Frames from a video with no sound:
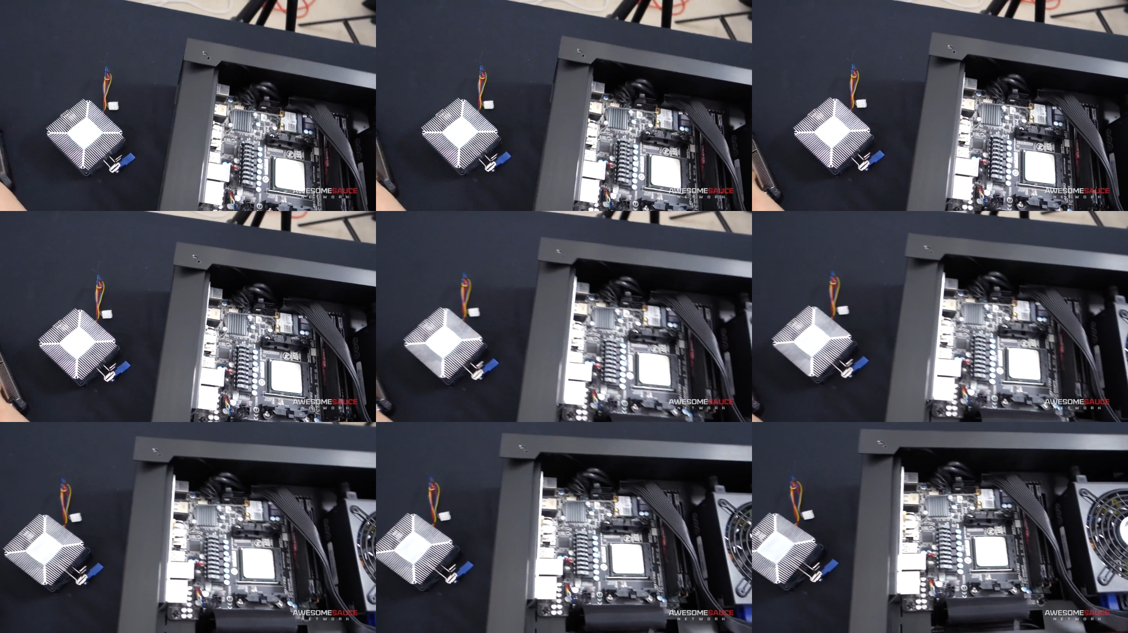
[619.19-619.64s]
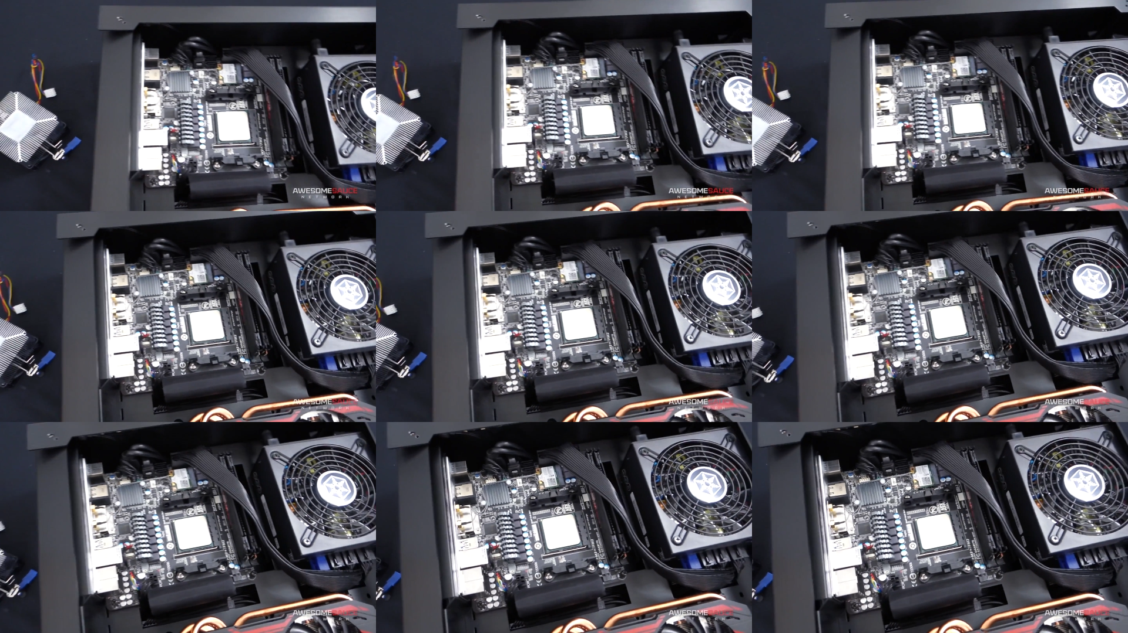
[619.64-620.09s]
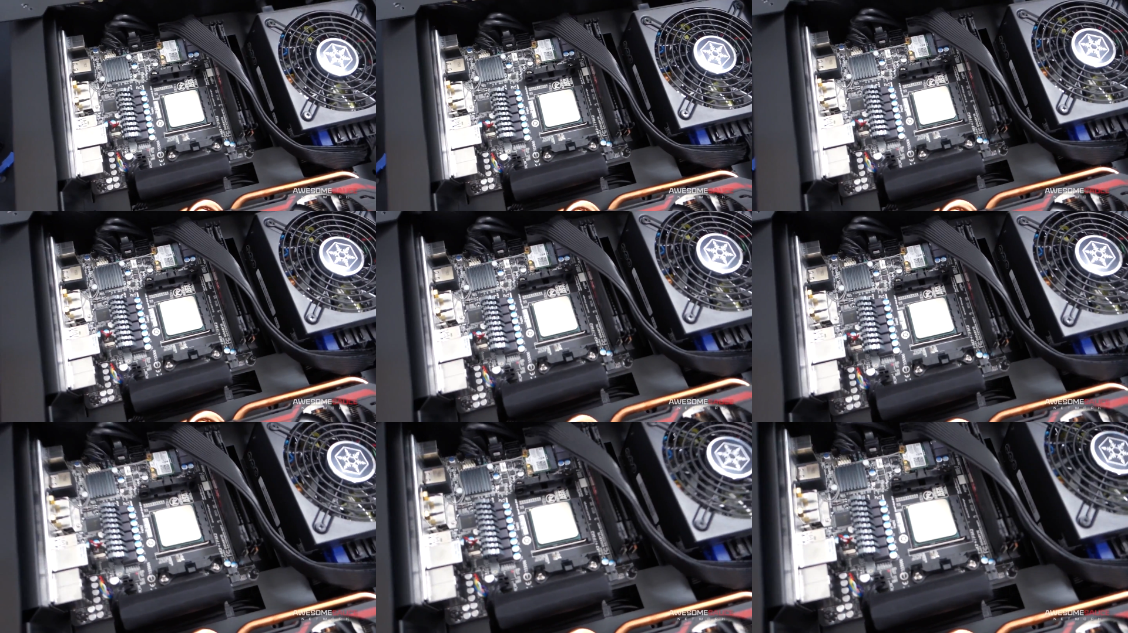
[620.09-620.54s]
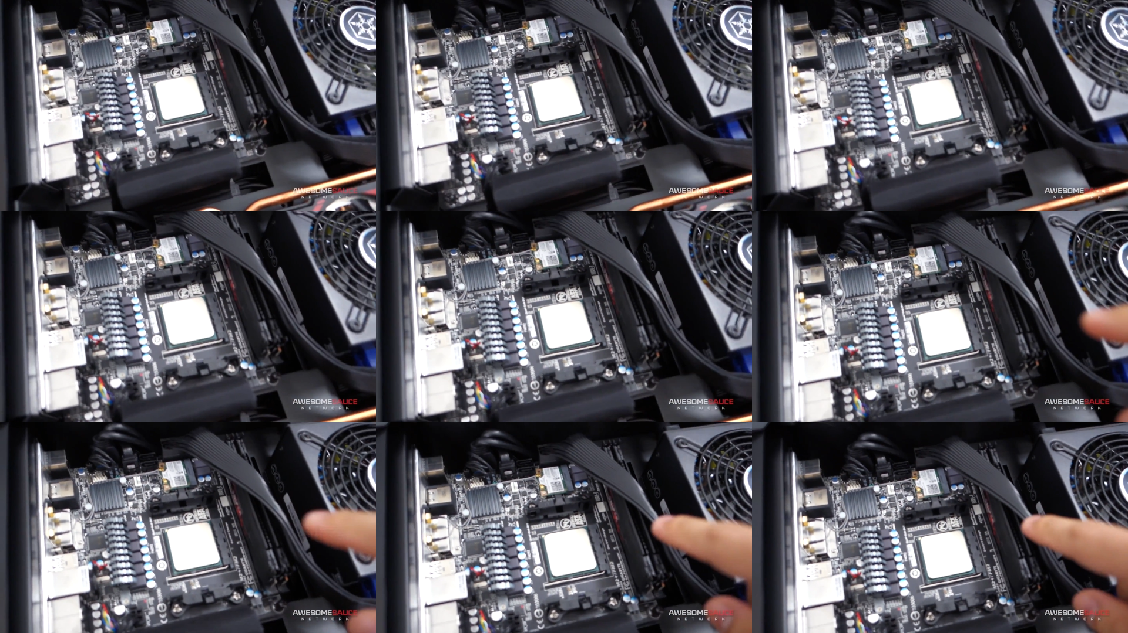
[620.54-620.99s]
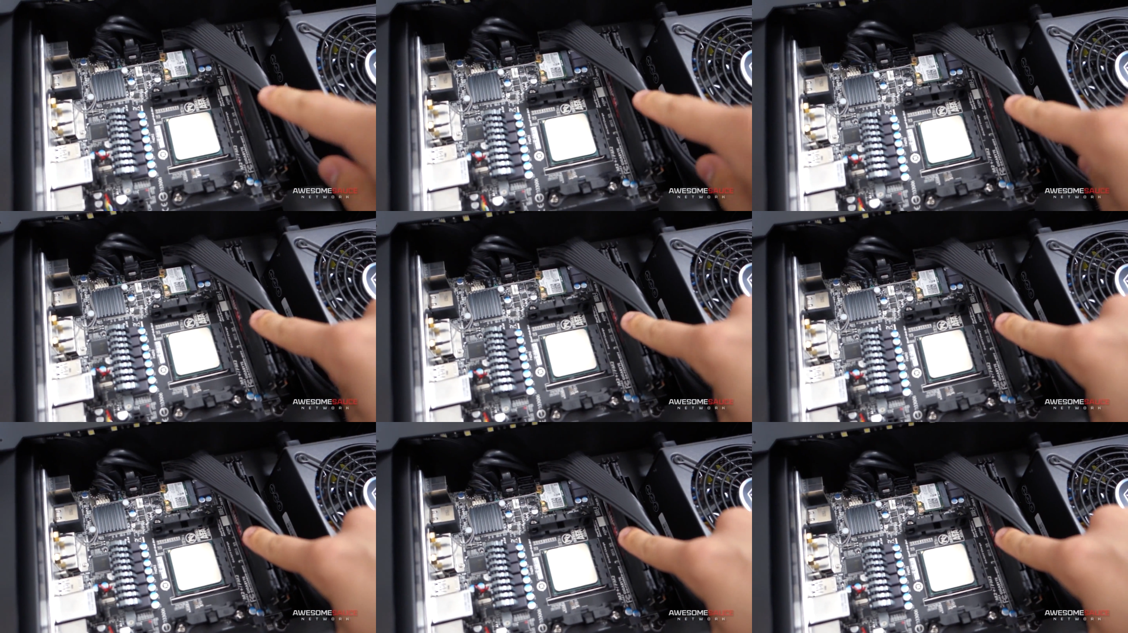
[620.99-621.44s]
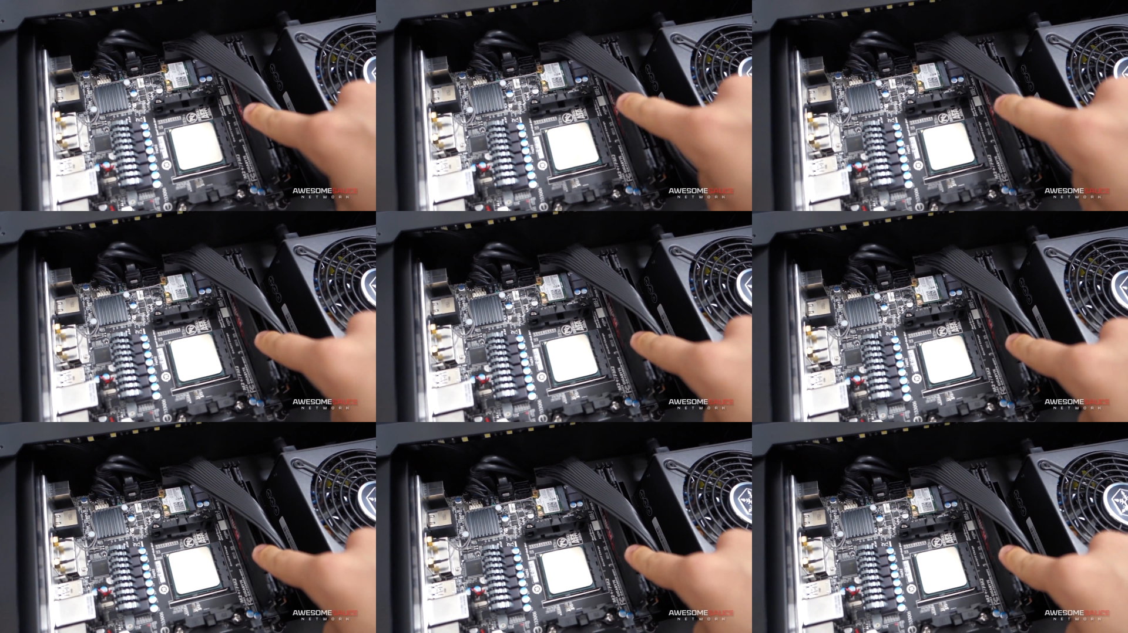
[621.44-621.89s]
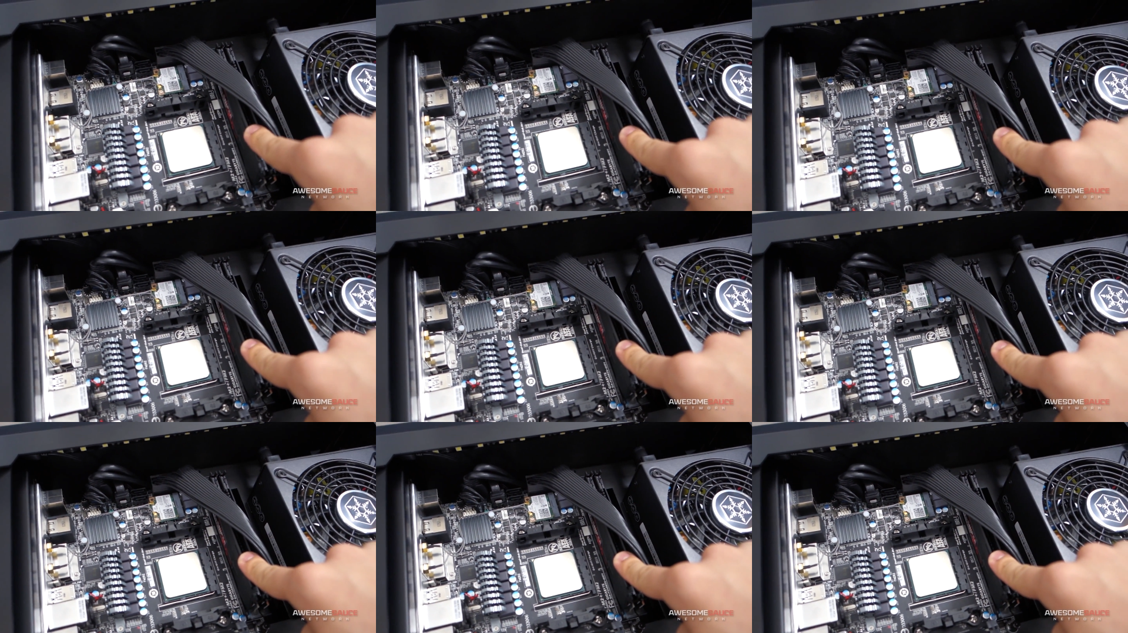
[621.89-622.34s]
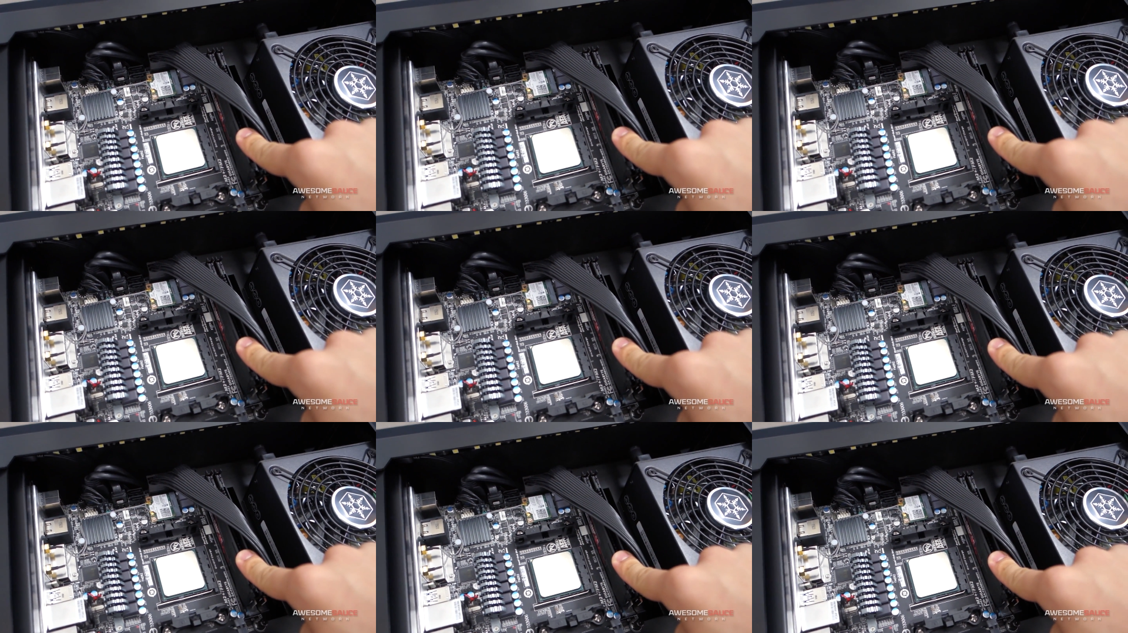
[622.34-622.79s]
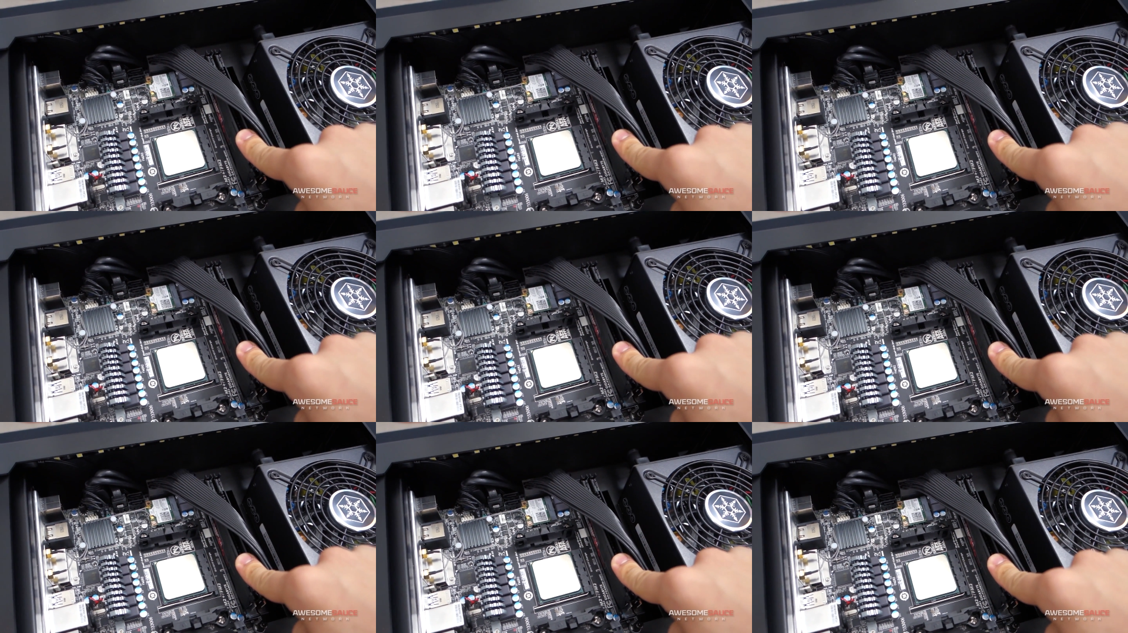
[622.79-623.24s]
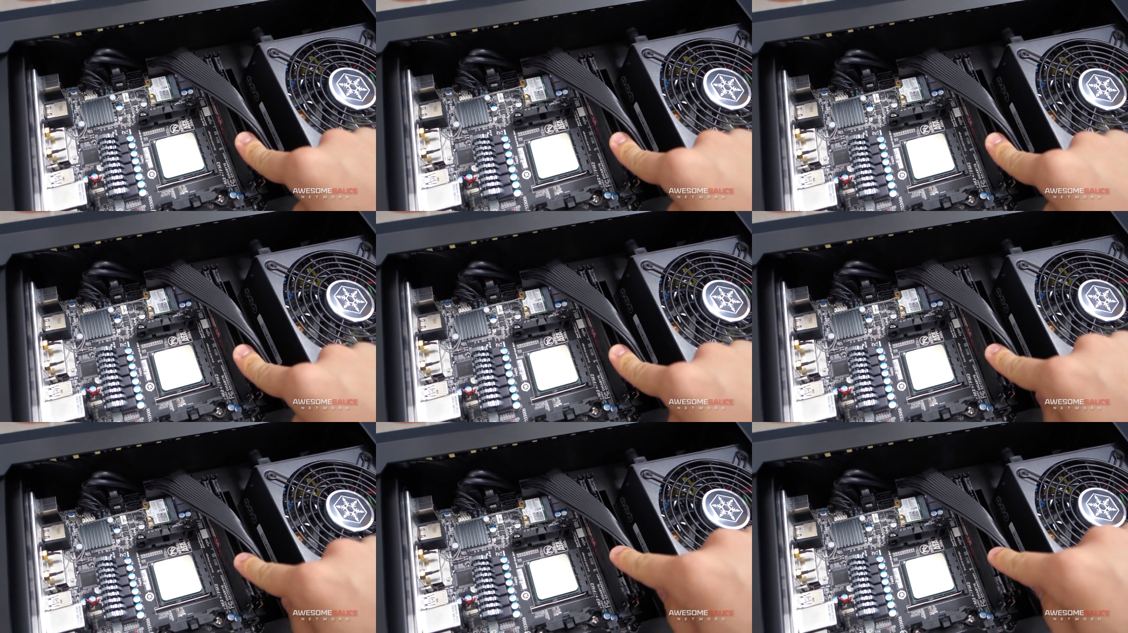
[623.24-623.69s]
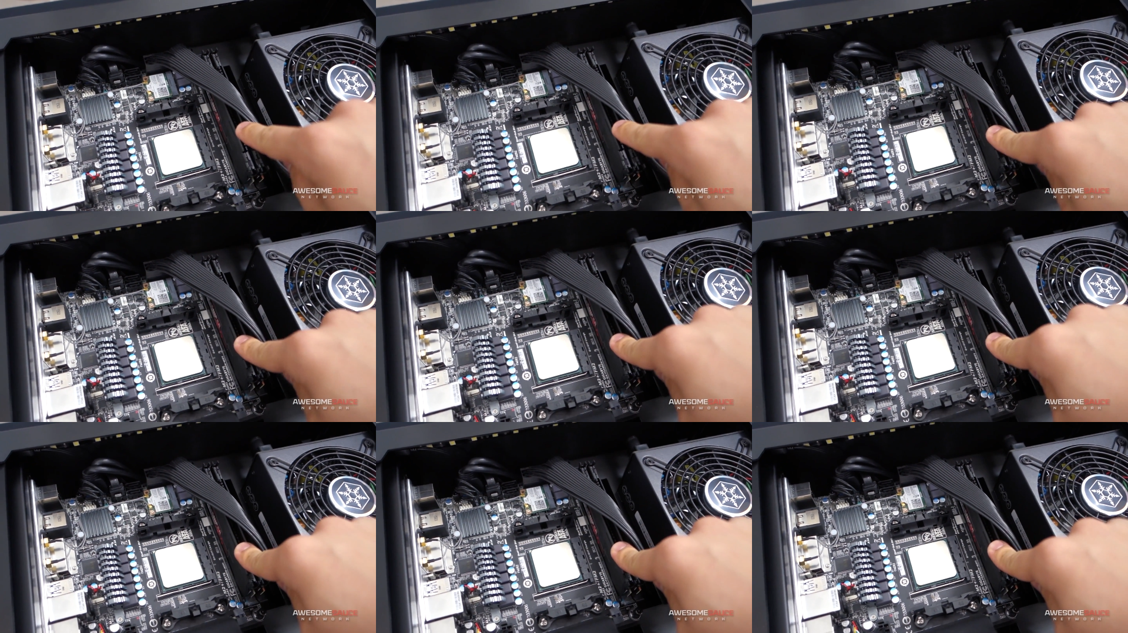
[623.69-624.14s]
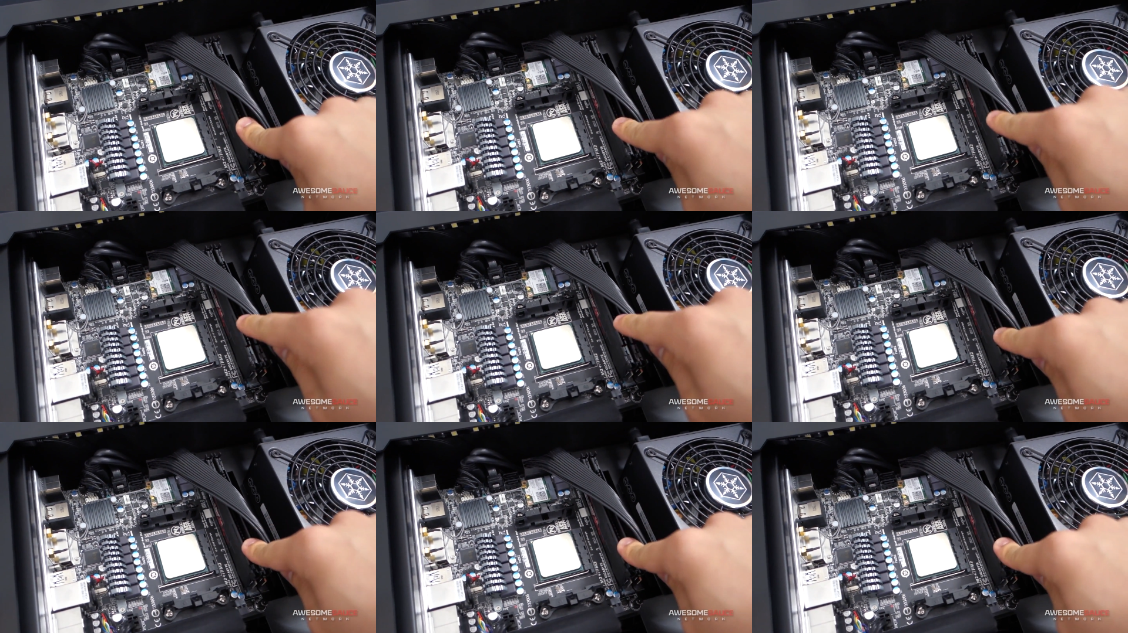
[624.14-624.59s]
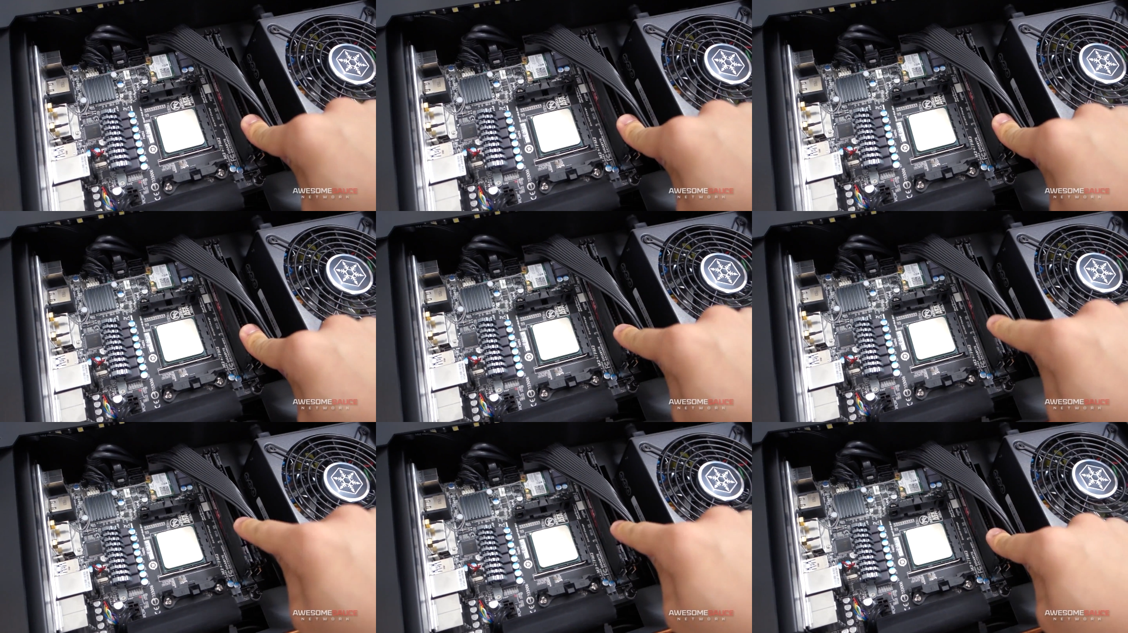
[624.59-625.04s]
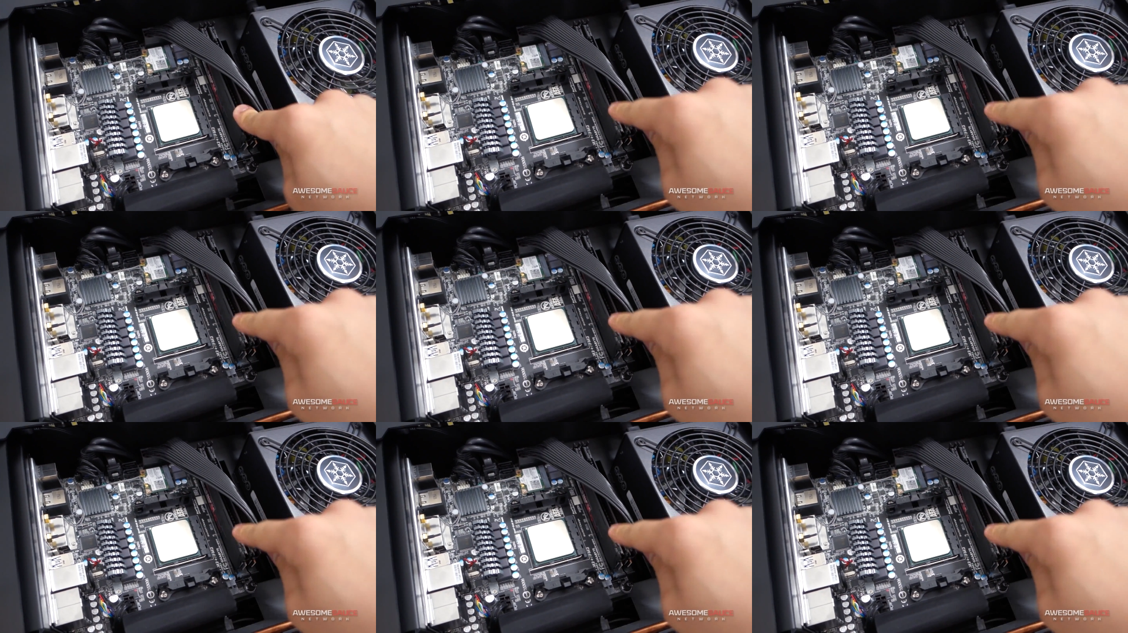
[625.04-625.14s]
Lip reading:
[unreadable: no face in view]